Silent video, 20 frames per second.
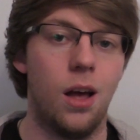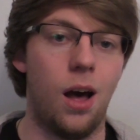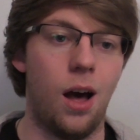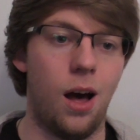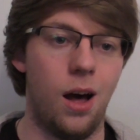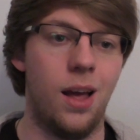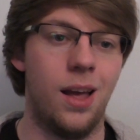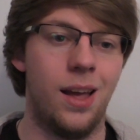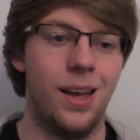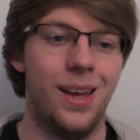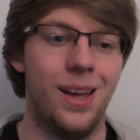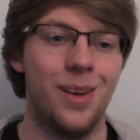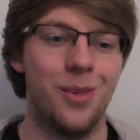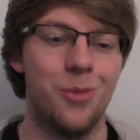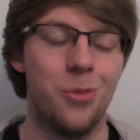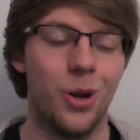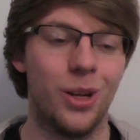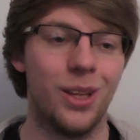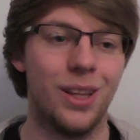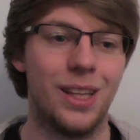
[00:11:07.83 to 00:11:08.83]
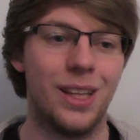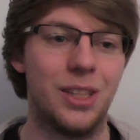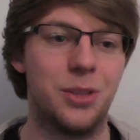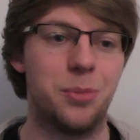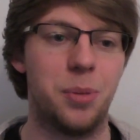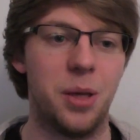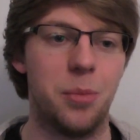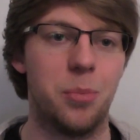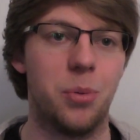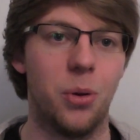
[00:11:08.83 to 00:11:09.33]
I am one of these
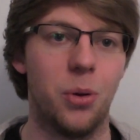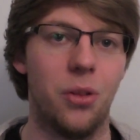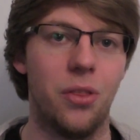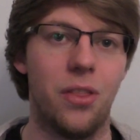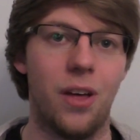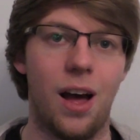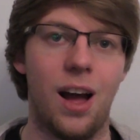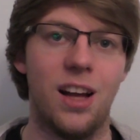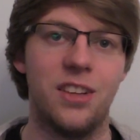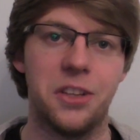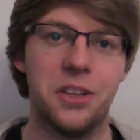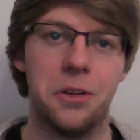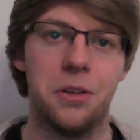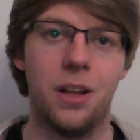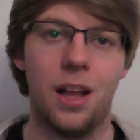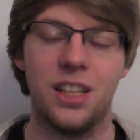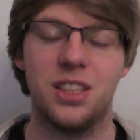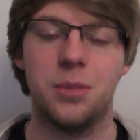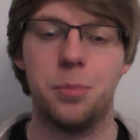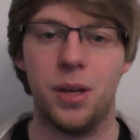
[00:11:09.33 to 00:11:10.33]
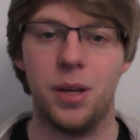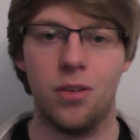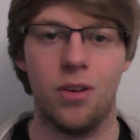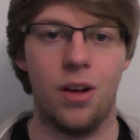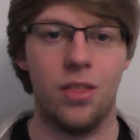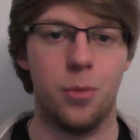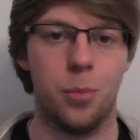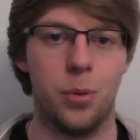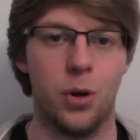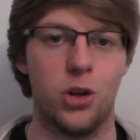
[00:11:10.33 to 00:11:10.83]
people that I don't like to beat
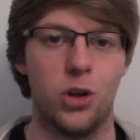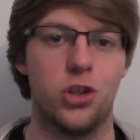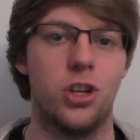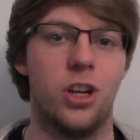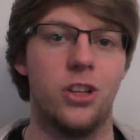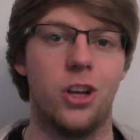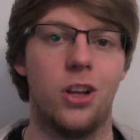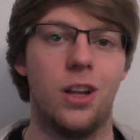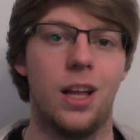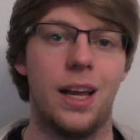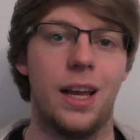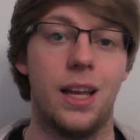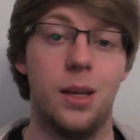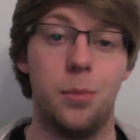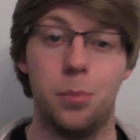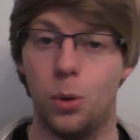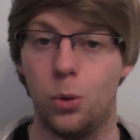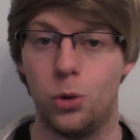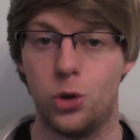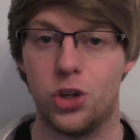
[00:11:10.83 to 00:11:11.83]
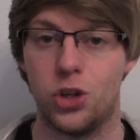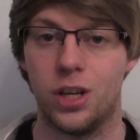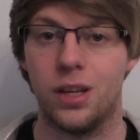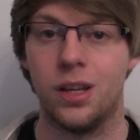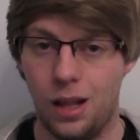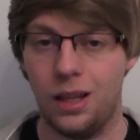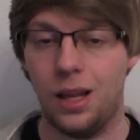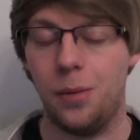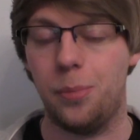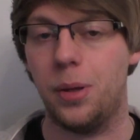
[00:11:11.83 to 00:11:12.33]
around the bush and I don't like any bullshit.
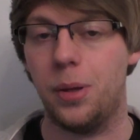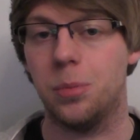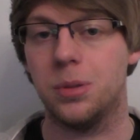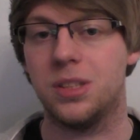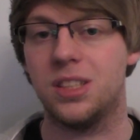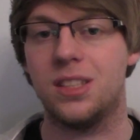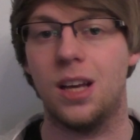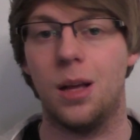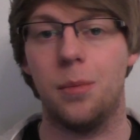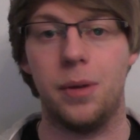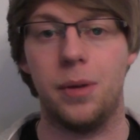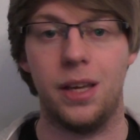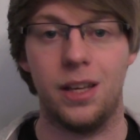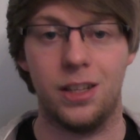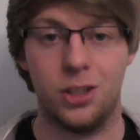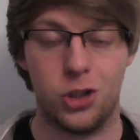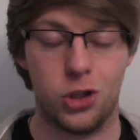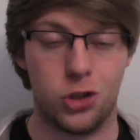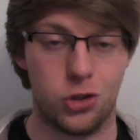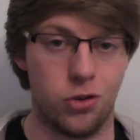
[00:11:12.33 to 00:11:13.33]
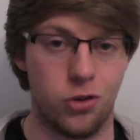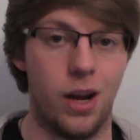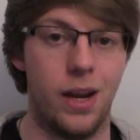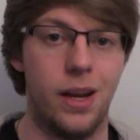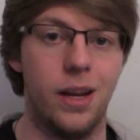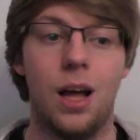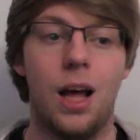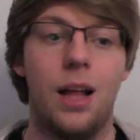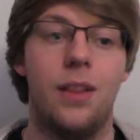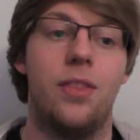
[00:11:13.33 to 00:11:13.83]
I like people to tell me it
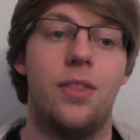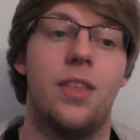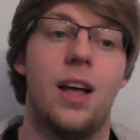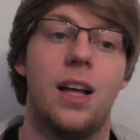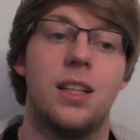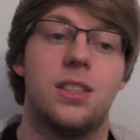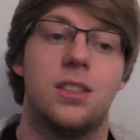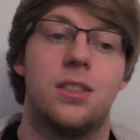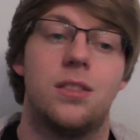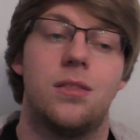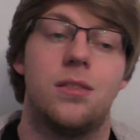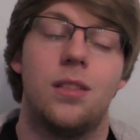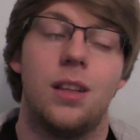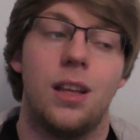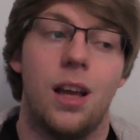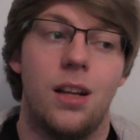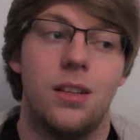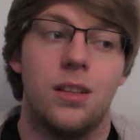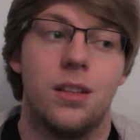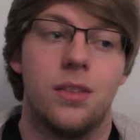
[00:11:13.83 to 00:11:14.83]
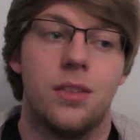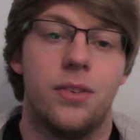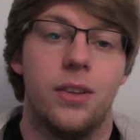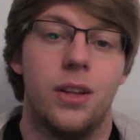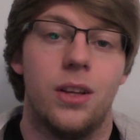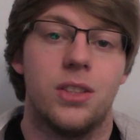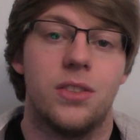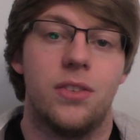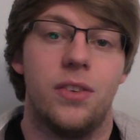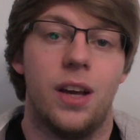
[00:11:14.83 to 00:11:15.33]
straight, and that's kind of the
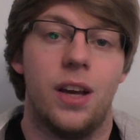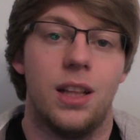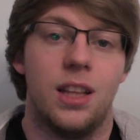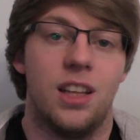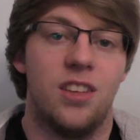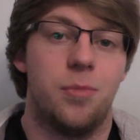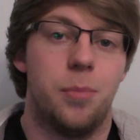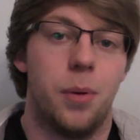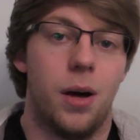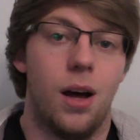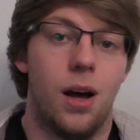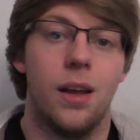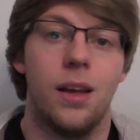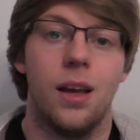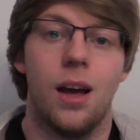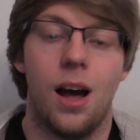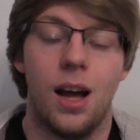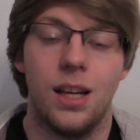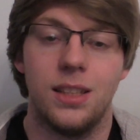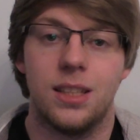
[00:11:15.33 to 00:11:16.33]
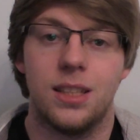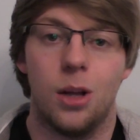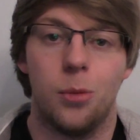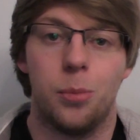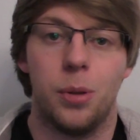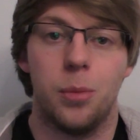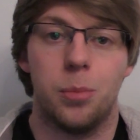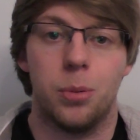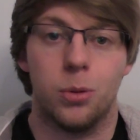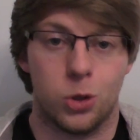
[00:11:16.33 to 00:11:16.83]
philosophy I live by. I tell
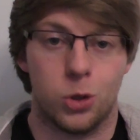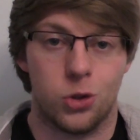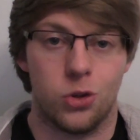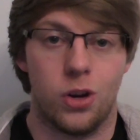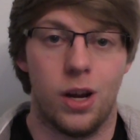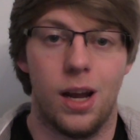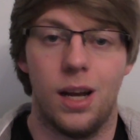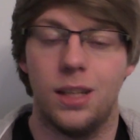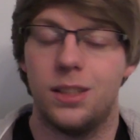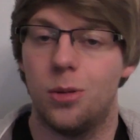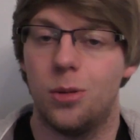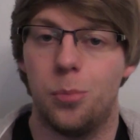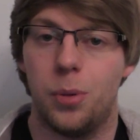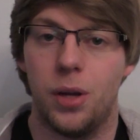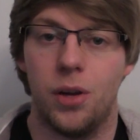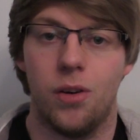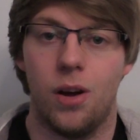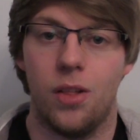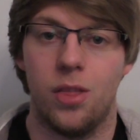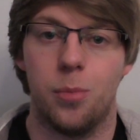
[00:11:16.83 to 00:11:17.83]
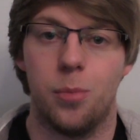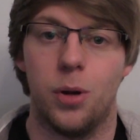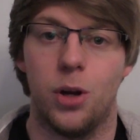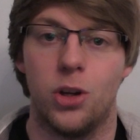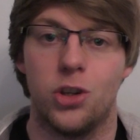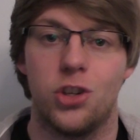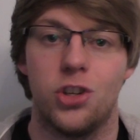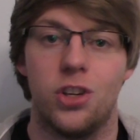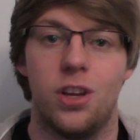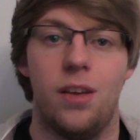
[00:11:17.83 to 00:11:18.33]
people straight, I don't beat around the
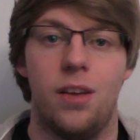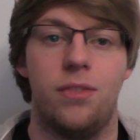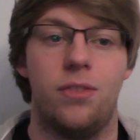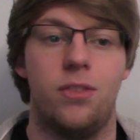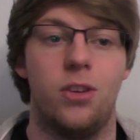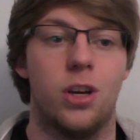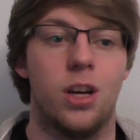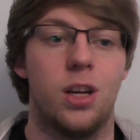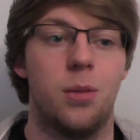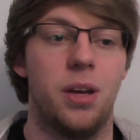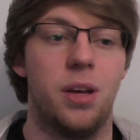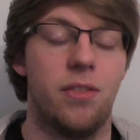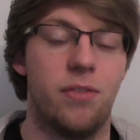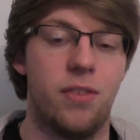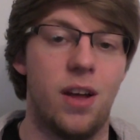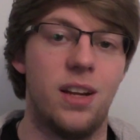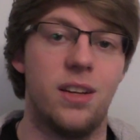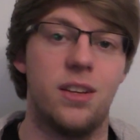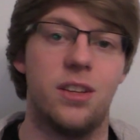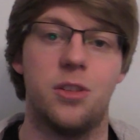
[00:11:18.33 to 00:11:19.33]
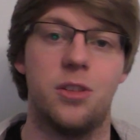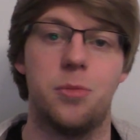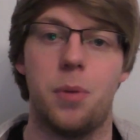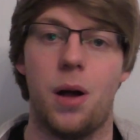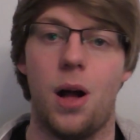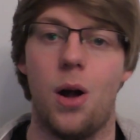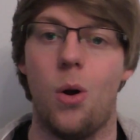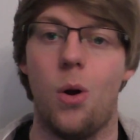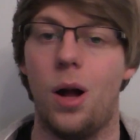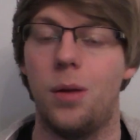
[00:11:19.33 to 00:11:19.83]
bush. If you're going to be offended
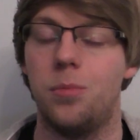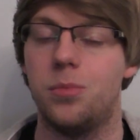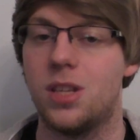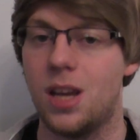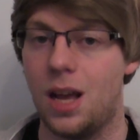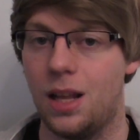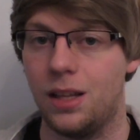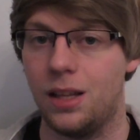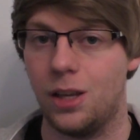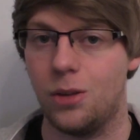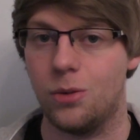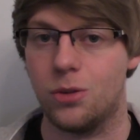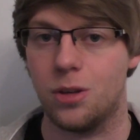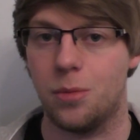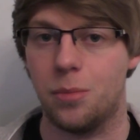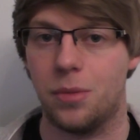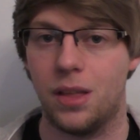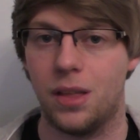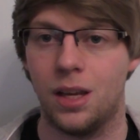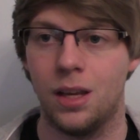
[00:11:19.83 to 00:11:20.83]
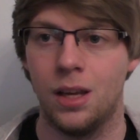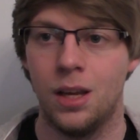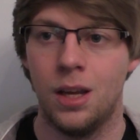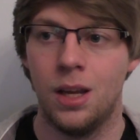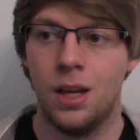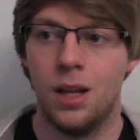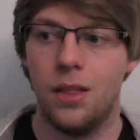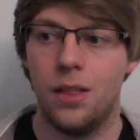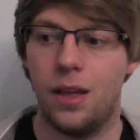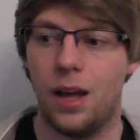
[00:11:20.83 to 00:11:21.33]
by how I'm telling you something,
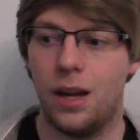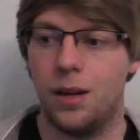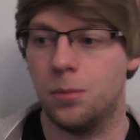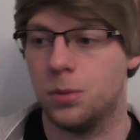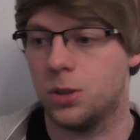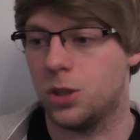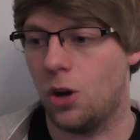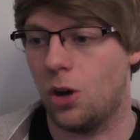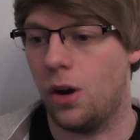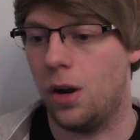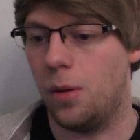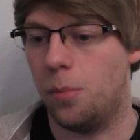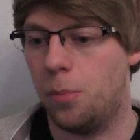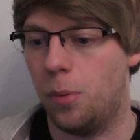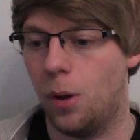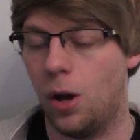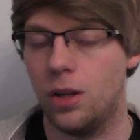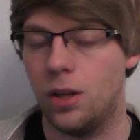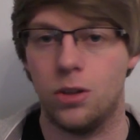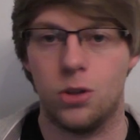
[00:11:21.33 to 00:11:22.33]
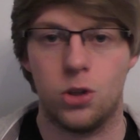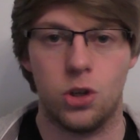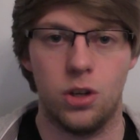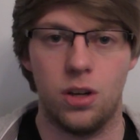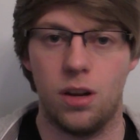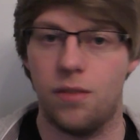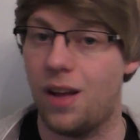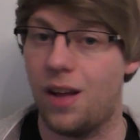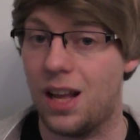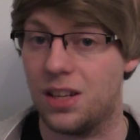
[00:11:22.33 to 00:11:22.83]
then I'm sorry, but you
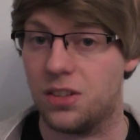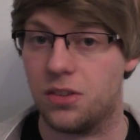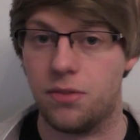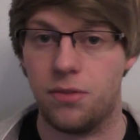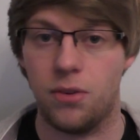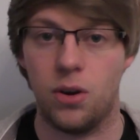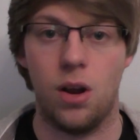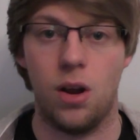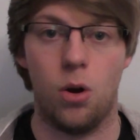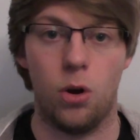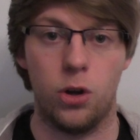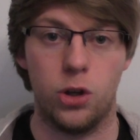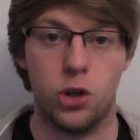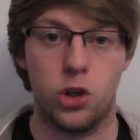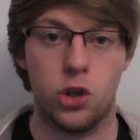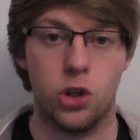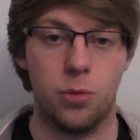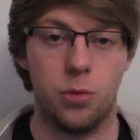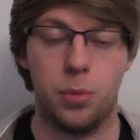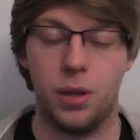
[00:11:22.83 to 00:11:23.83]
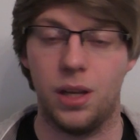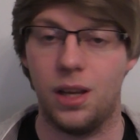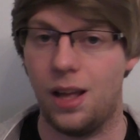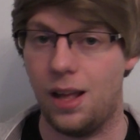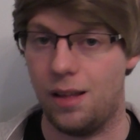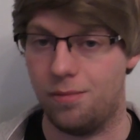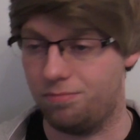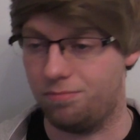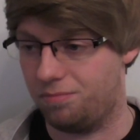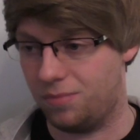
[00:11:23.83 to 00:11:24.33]
shouldn't have asked for it, or you shouldn't be,
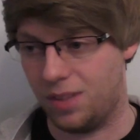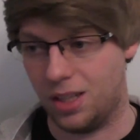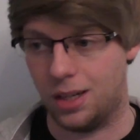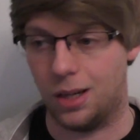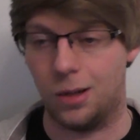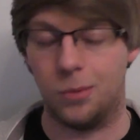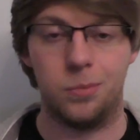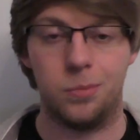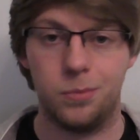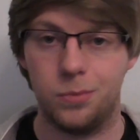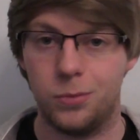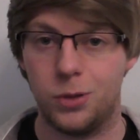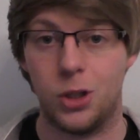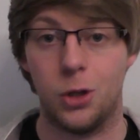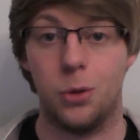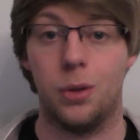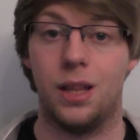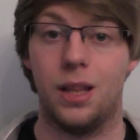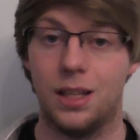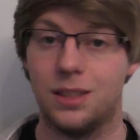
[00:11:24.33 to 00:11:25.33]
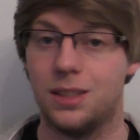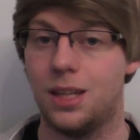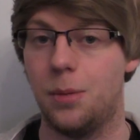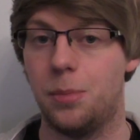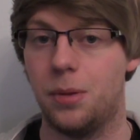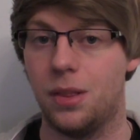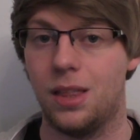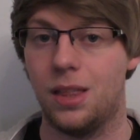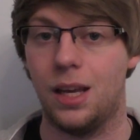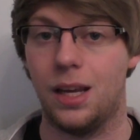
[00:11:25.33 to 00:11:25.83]
you know, doing that
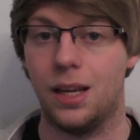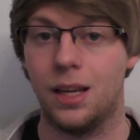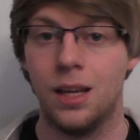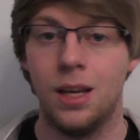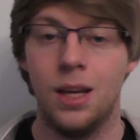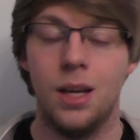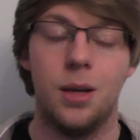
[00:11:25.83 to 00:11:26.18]
type of thing.